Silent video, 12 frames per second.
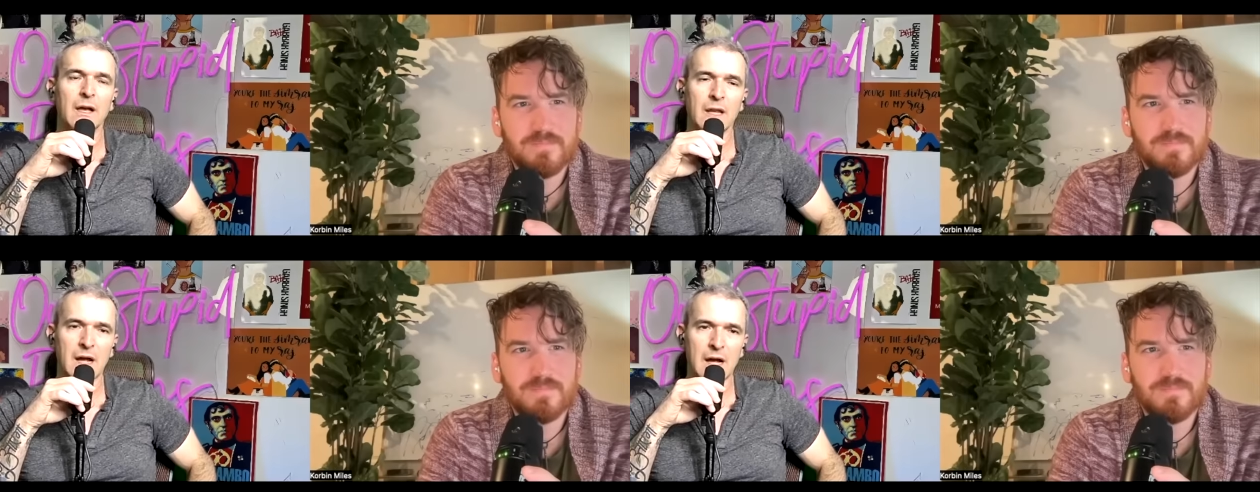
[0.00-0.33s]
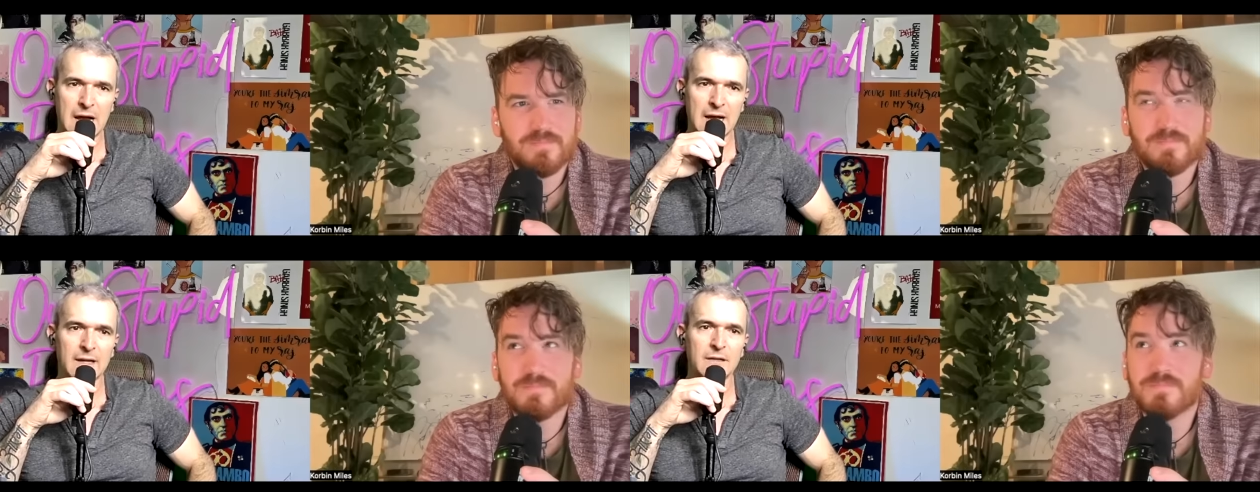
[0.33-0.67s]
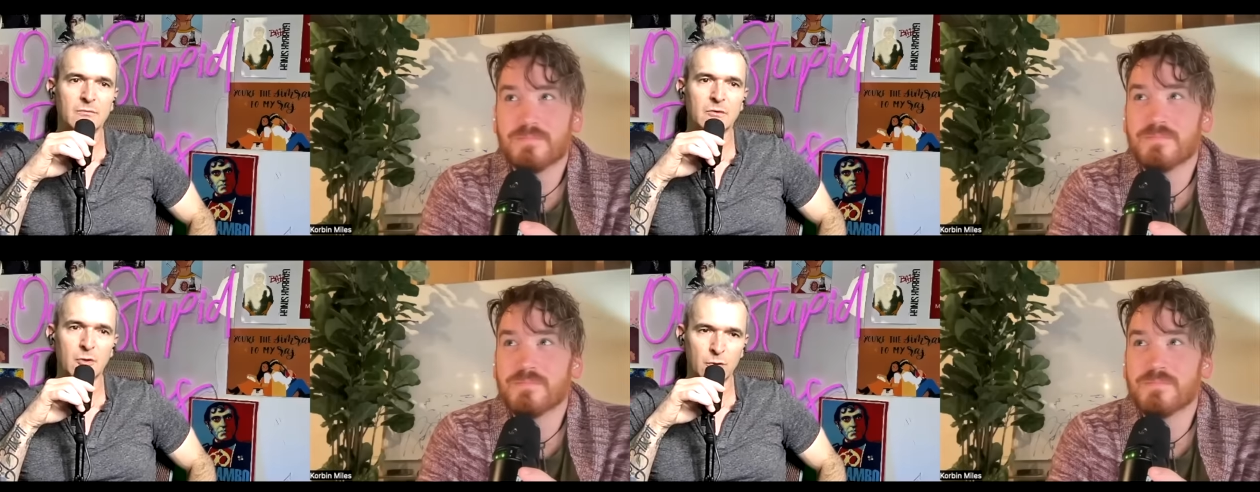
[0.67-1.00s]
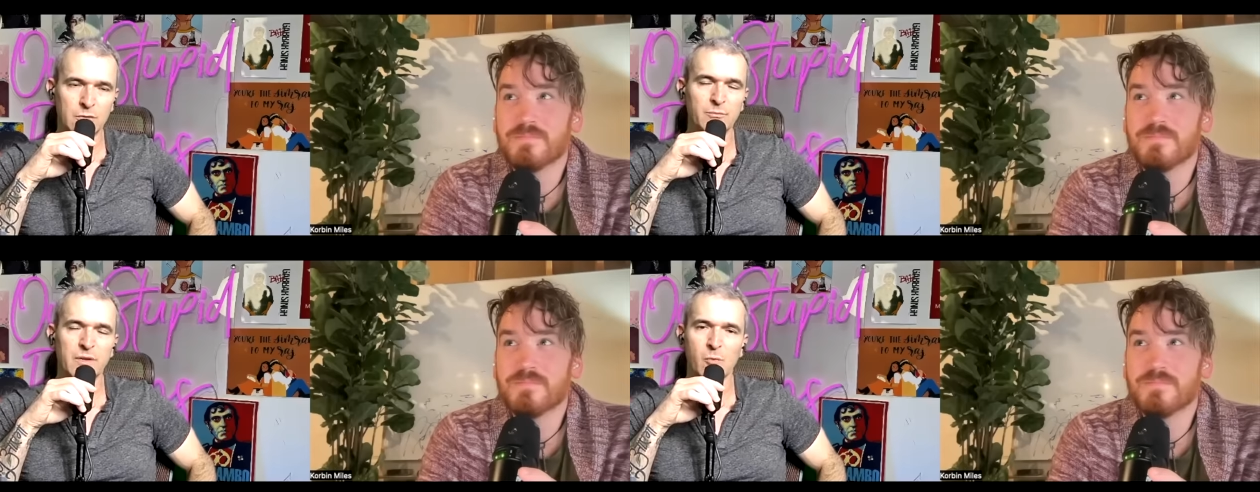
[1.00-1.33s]
Speaker 1: And I
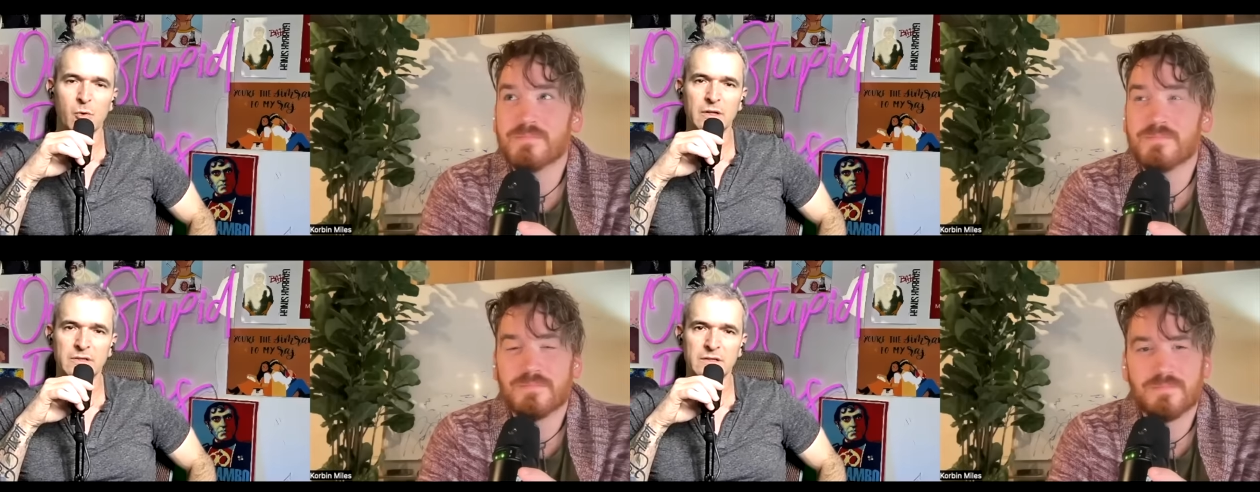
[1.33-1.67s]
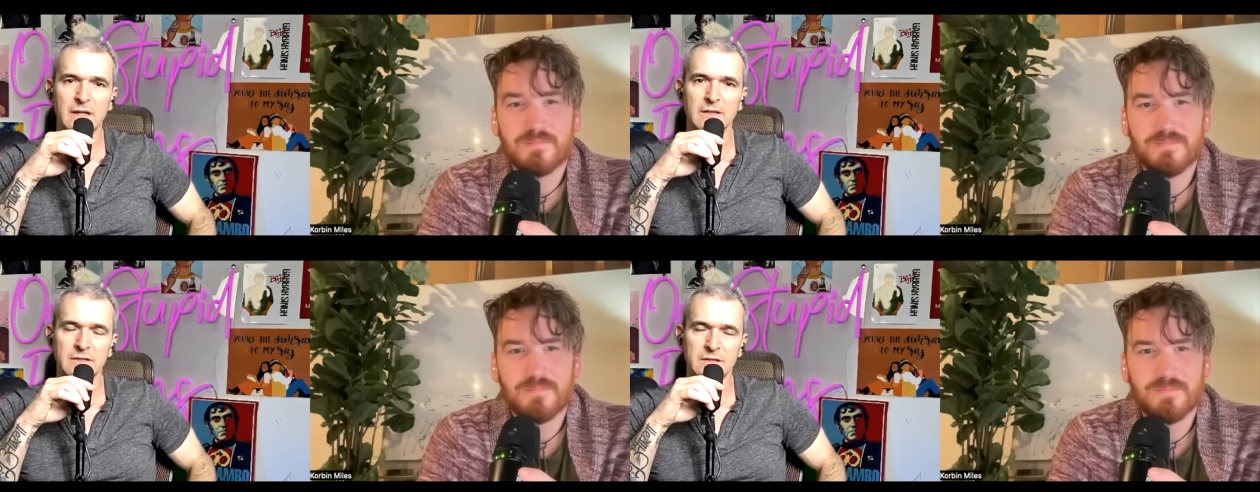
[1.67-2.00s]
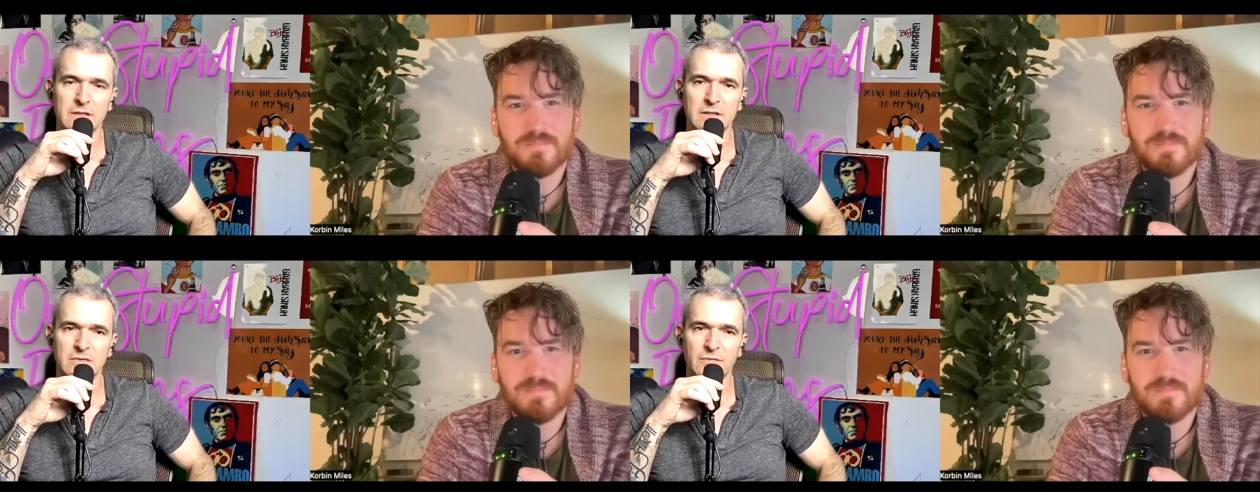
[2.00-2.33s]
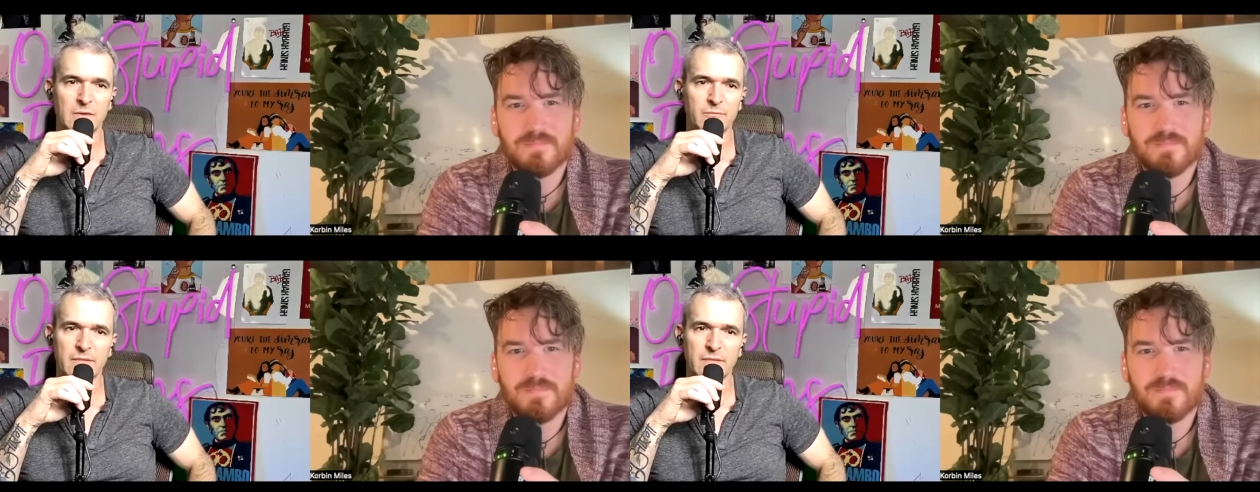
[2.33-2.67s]
couldn't be more excited to see this
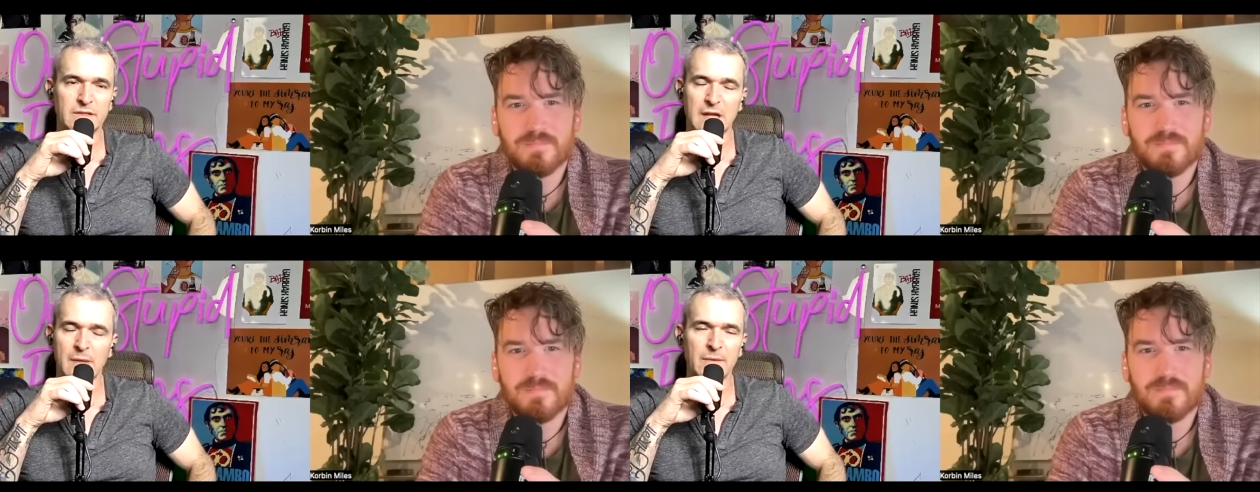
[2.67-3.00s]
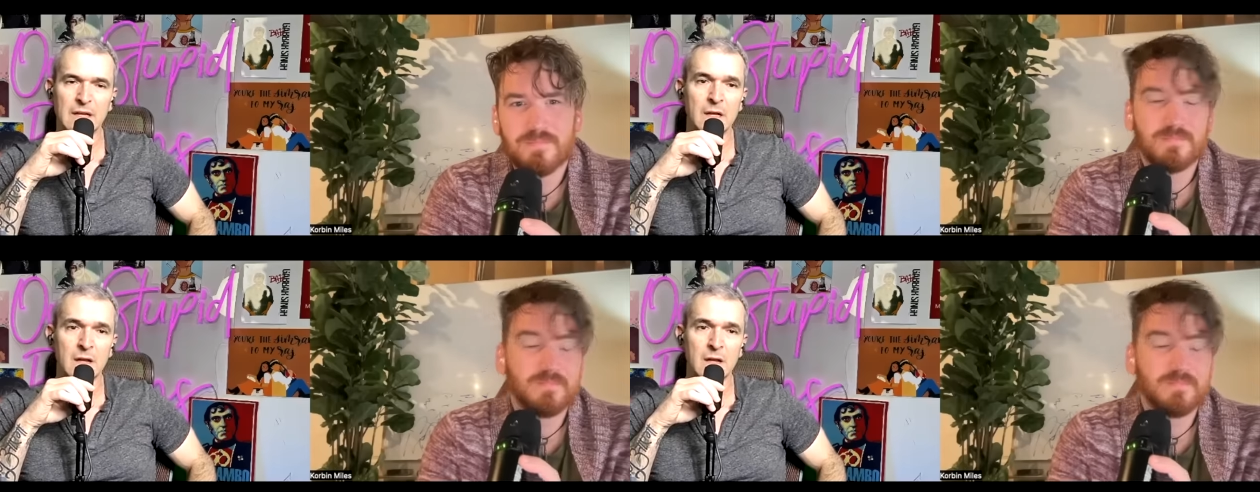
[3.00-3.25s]
film based. I mean,